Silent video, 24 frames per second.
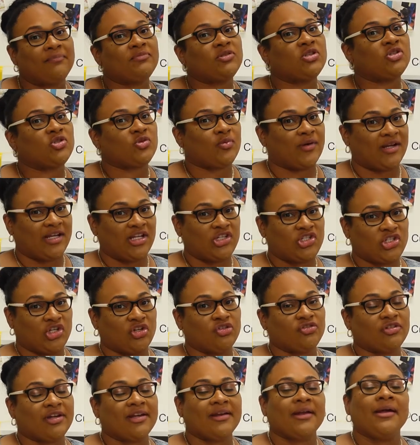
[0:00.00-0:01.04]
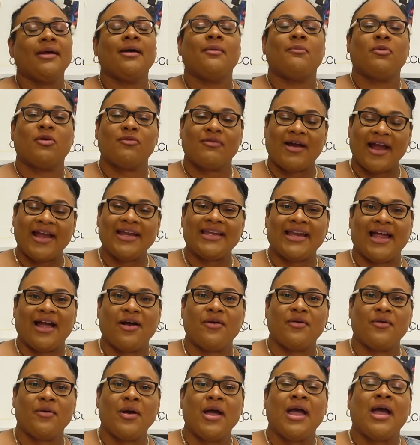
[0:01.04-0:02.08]
to 20 children, but right
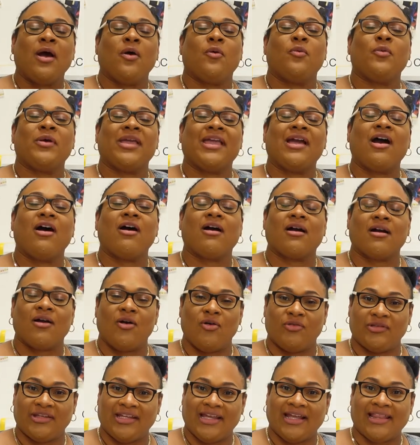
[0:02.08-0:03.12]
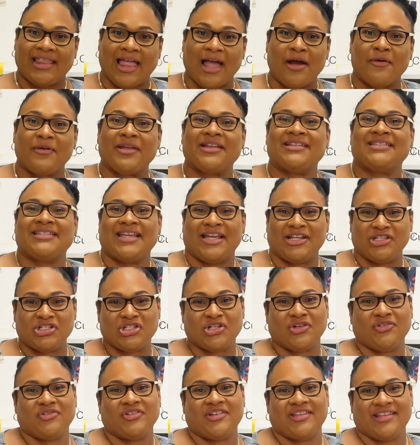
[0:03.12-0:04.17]
now we are only allowing 10
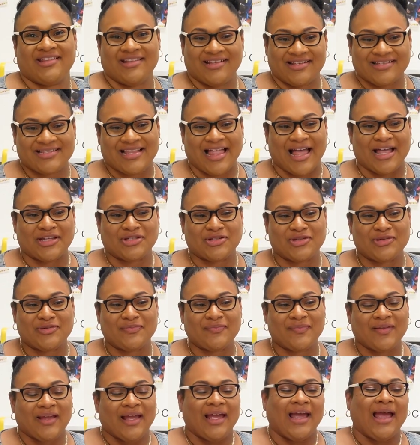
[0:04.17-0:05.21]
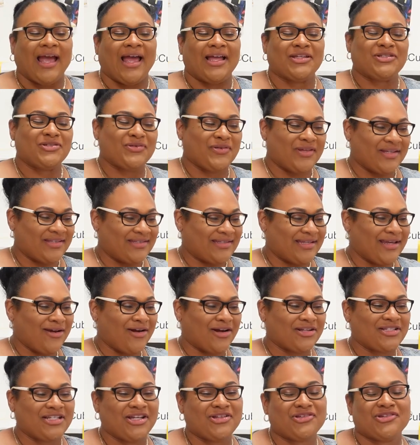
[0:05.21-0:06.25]
children in this classroom. As you can see, our
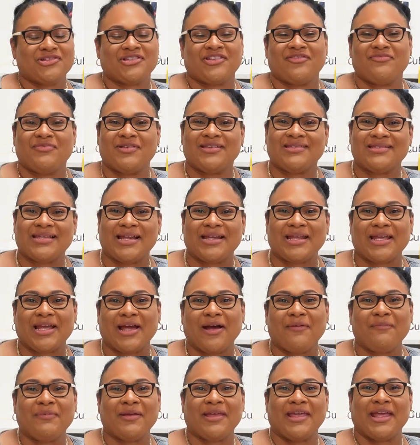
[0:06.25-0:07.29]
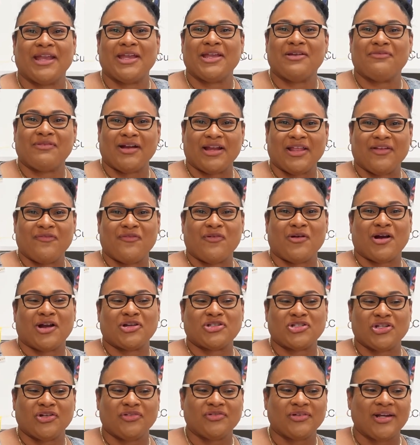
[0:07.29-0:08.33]
teachers have been setting up and getting ready for our
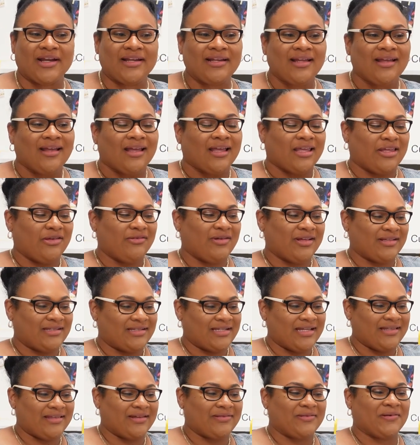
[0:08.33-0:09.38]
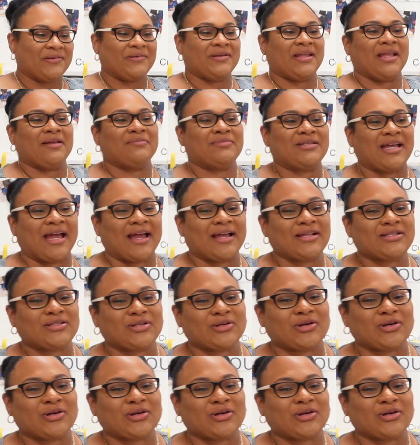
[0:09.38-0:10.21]
children. You can see that their name tags are